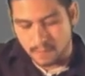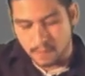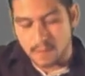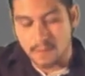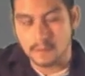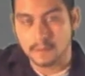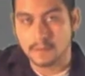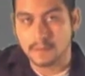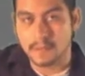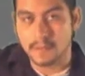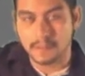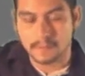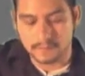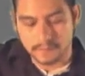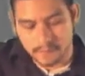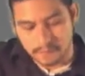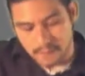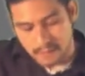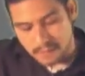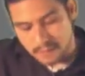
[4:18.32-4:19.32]
Okay,
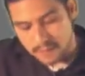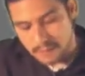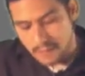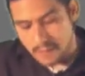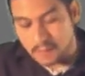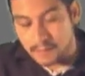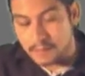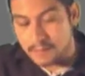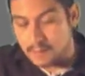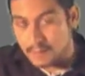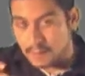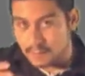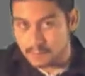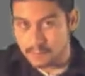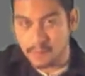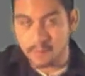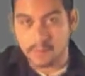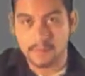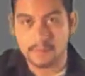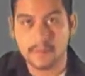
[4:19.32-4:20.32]
next
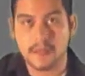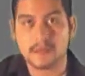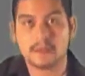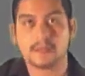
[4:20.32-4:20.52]
part of that